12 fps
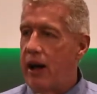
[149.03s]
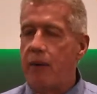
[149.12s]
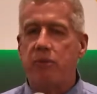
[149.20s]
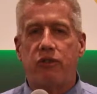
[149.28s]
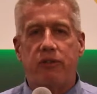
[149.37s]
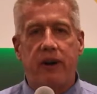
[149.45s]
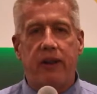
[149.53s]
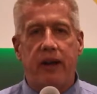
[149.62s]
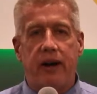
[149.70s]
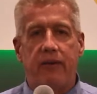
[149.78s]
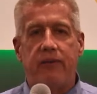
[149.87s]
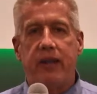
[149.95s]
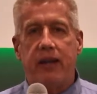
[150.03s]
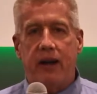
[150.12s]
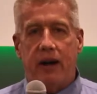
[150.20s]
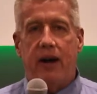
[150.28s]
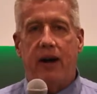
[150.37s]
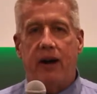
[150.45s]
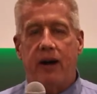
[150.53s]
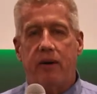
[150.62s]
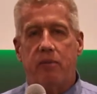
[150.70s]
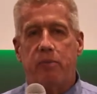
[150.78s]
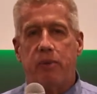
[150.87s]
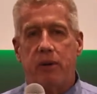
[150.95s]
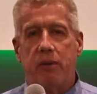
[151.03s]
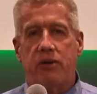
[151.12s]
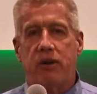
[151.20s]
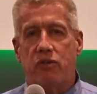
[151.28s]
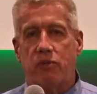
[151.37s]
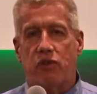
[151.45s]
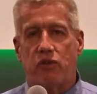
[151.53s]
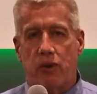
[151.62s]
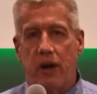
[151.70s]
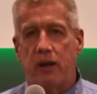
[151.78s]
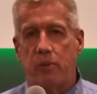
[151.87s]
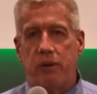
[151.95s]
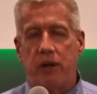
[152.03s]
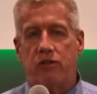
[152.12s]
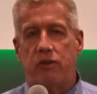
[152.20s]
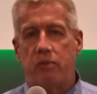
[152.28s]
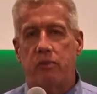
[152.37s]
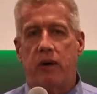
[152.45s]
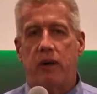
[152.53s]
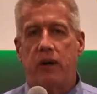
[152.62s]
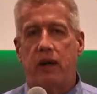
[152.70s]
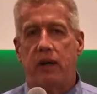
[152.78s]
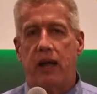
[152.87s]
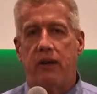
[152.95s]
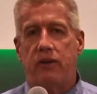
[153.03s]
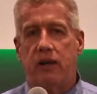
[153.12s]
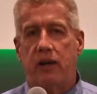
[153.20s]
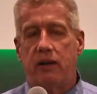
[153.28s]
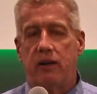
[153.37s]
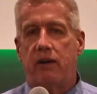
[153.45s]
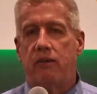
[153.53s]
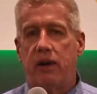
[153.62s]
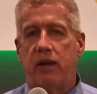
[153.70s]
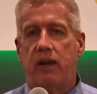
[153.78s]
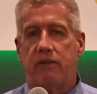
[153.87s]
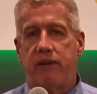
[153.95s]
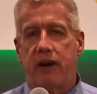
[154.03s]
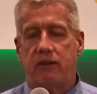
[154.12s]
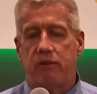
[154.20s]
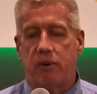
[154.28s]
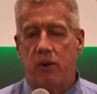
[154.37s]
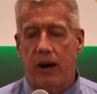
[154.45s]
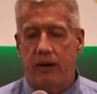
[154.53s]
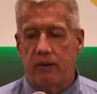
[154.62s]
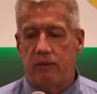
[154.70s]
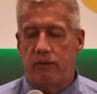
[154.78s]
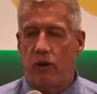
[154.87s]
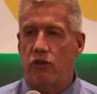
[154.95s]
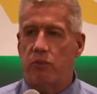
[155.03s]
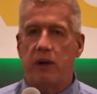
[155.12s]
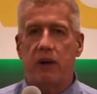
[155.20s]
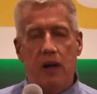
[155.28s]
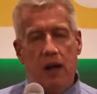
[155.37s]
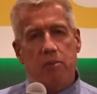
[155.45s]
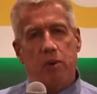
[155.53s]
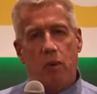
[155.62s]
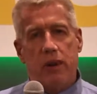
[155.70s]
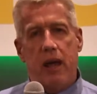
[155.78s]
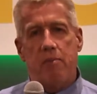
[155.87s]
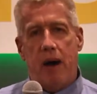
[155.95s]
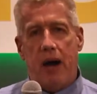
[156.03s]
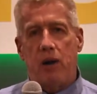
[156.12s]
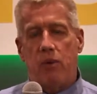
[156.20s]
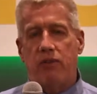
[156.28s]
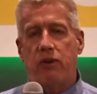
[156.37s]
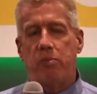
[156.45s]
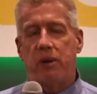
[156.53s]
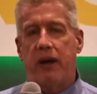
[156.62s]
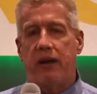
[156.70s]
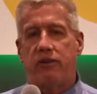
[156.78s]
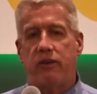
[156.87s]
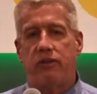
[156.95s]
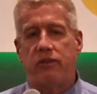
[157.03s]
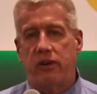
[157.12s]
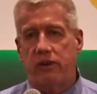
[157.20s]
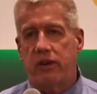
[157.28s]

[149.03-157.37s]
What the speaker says: atmosphere there. Pretty much it's restrained the police from engaging in really effective proactive enforcement. But when that model was in place, this